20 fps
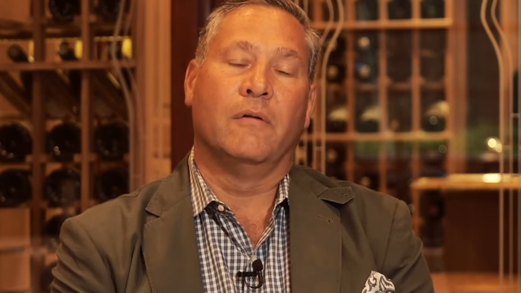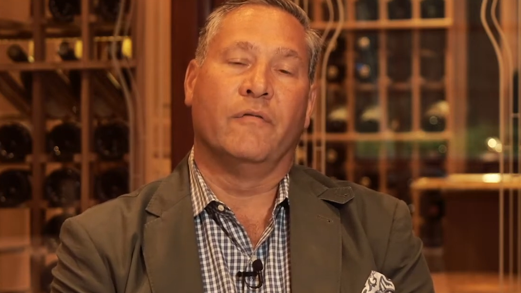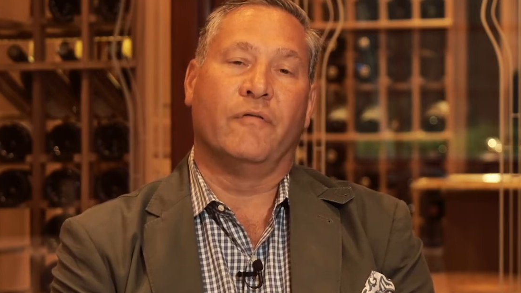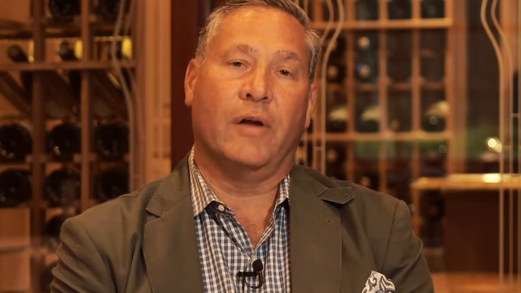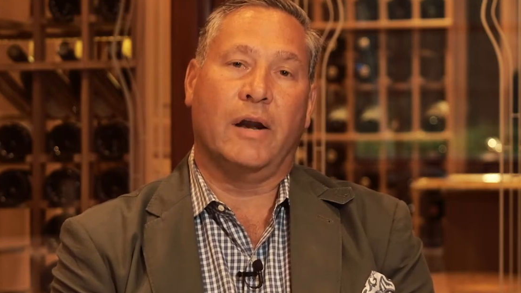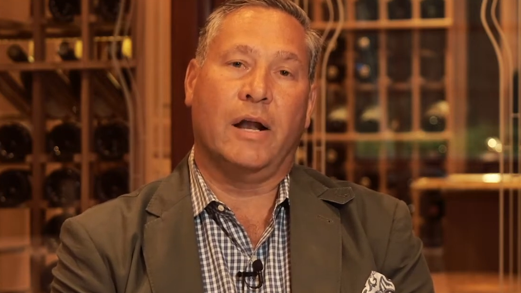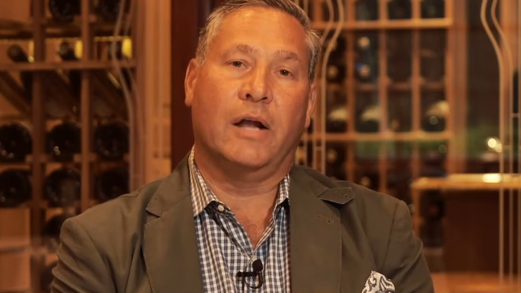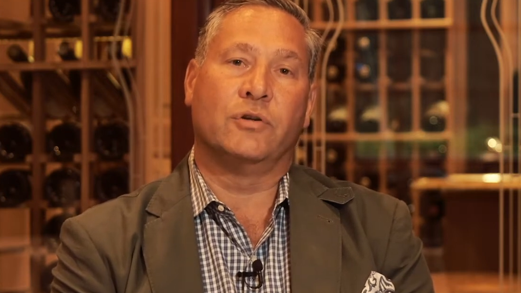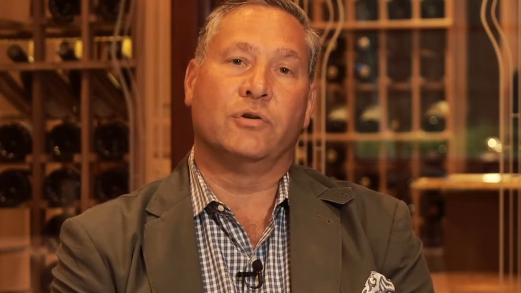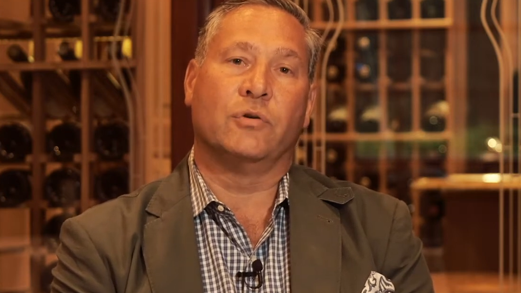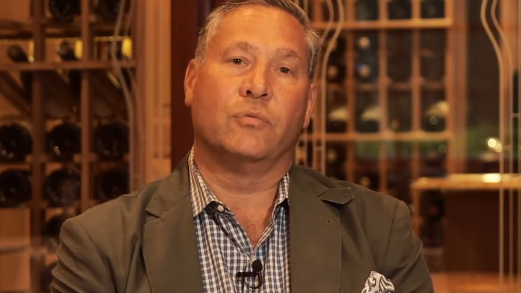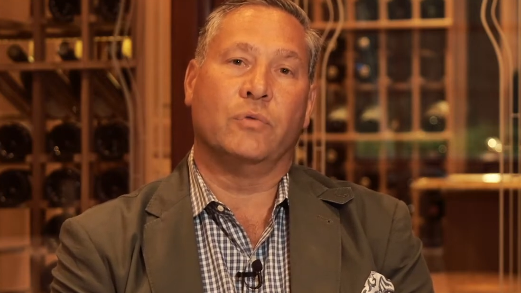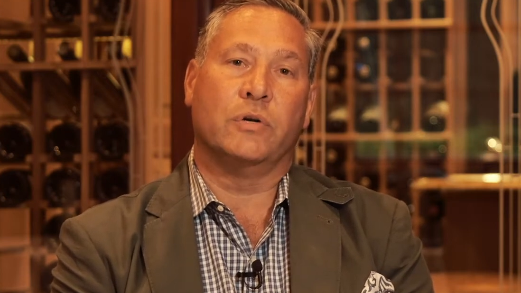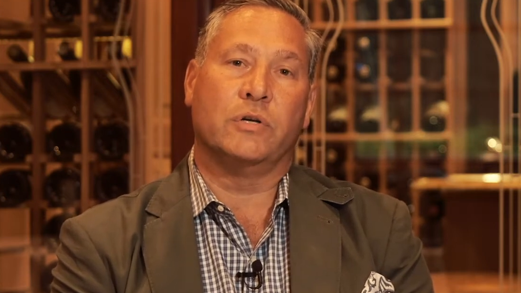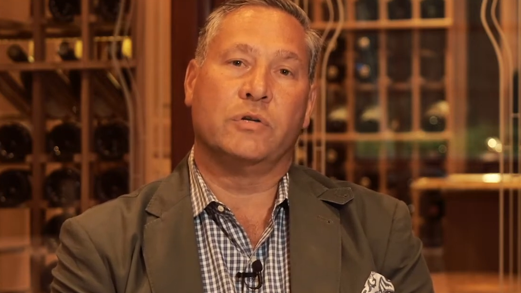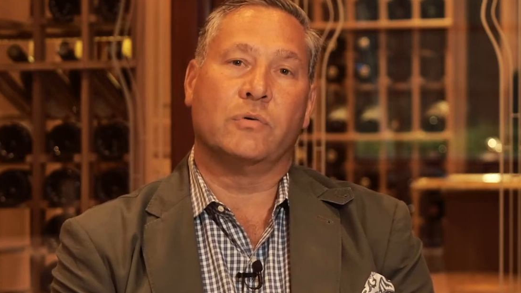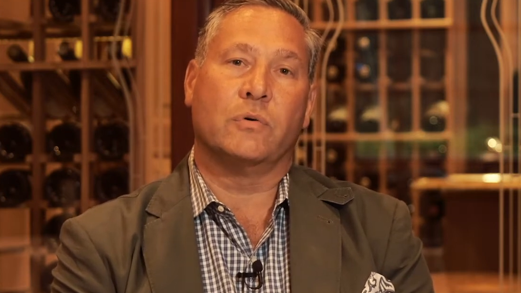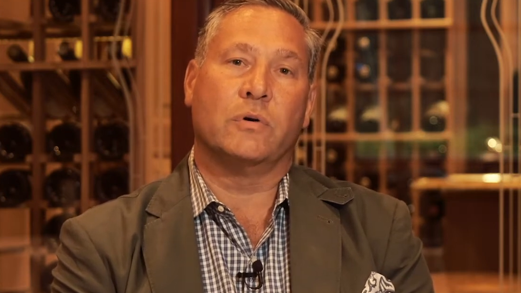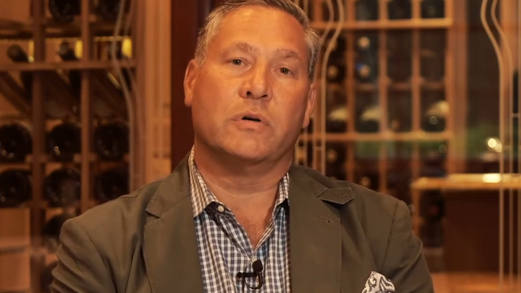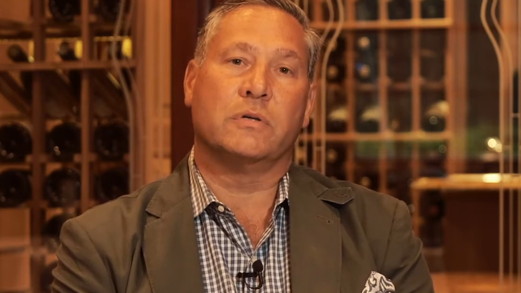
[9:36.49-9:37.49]
financial
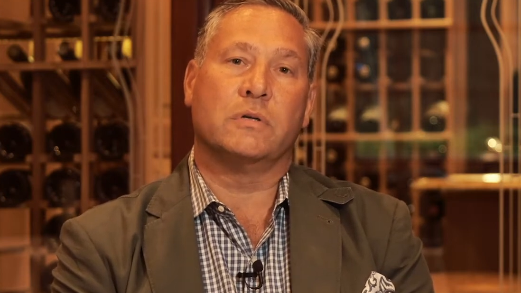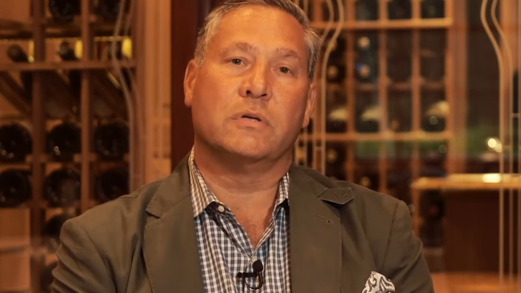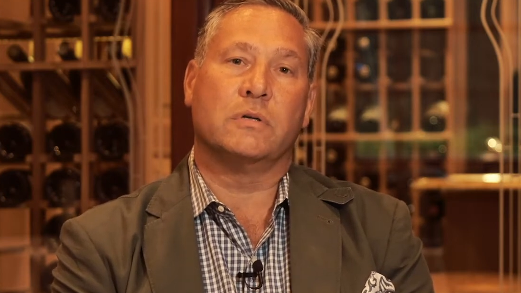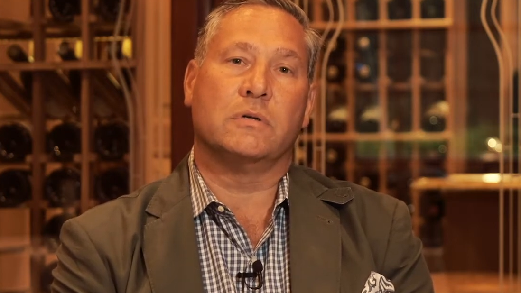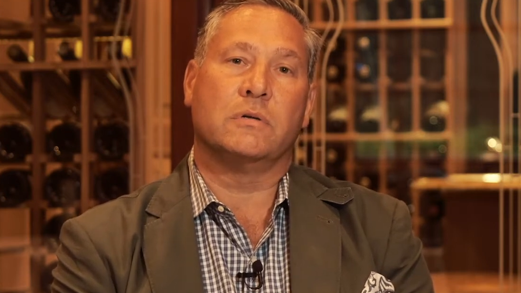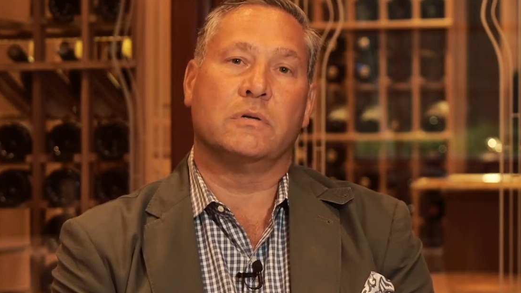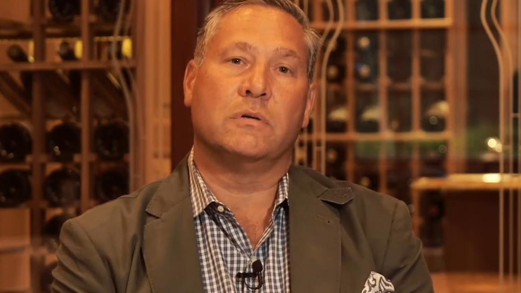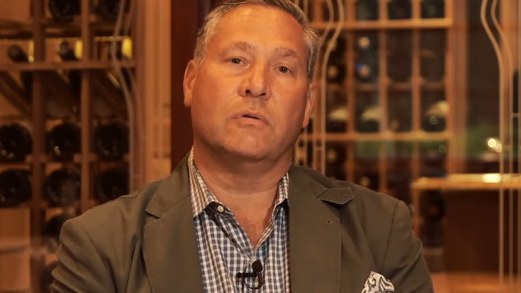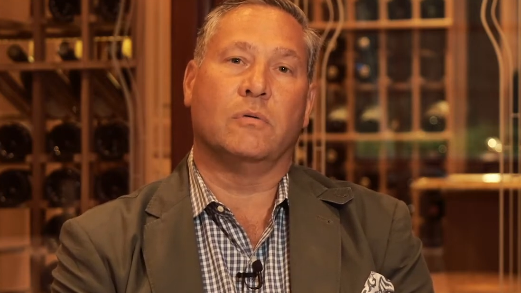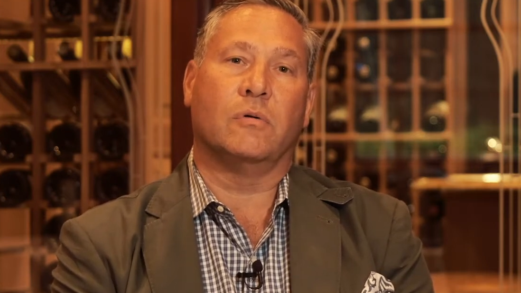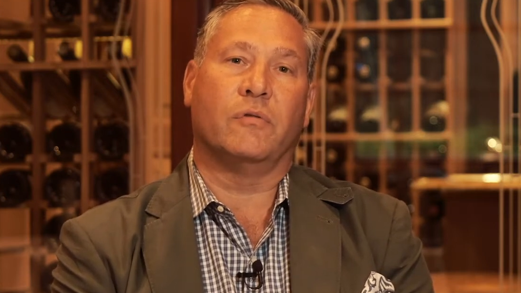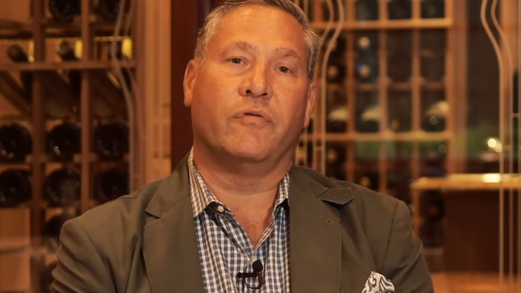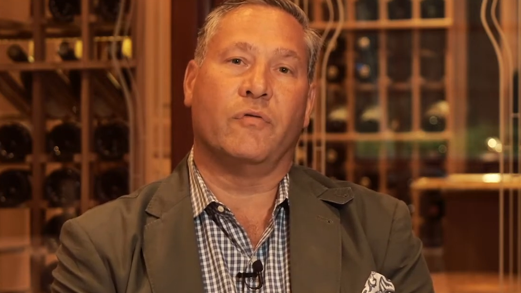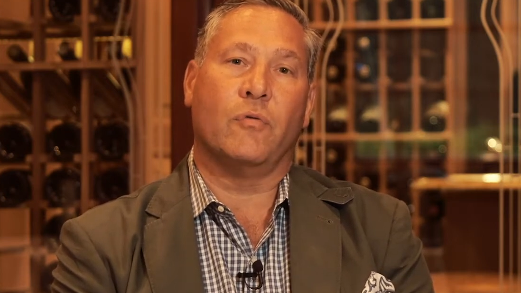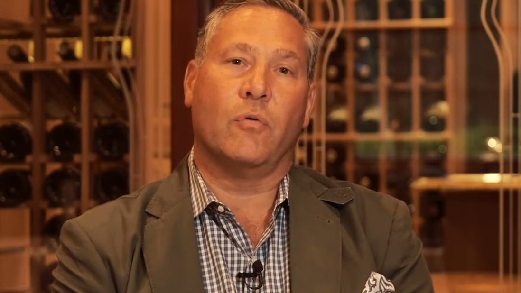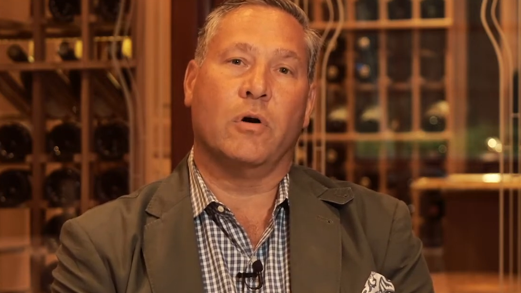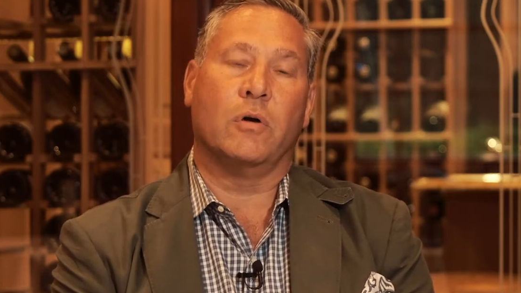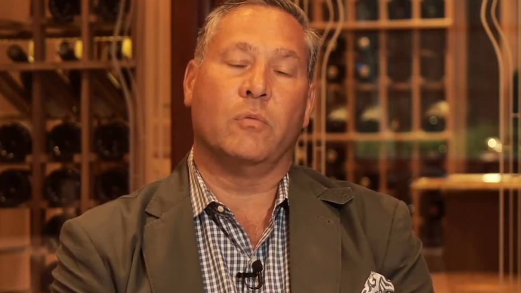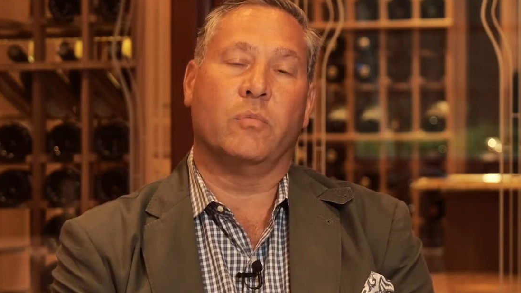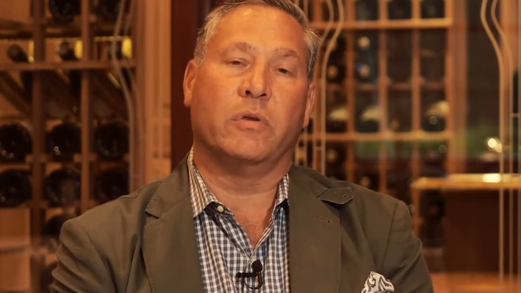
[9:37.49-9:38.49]
resources to
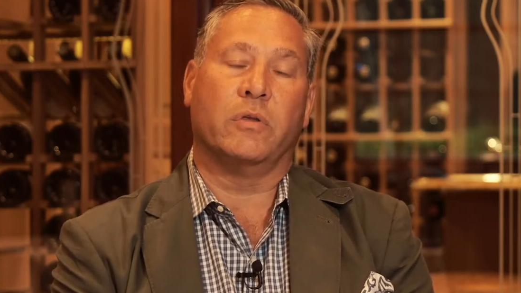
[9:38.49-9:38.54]
afford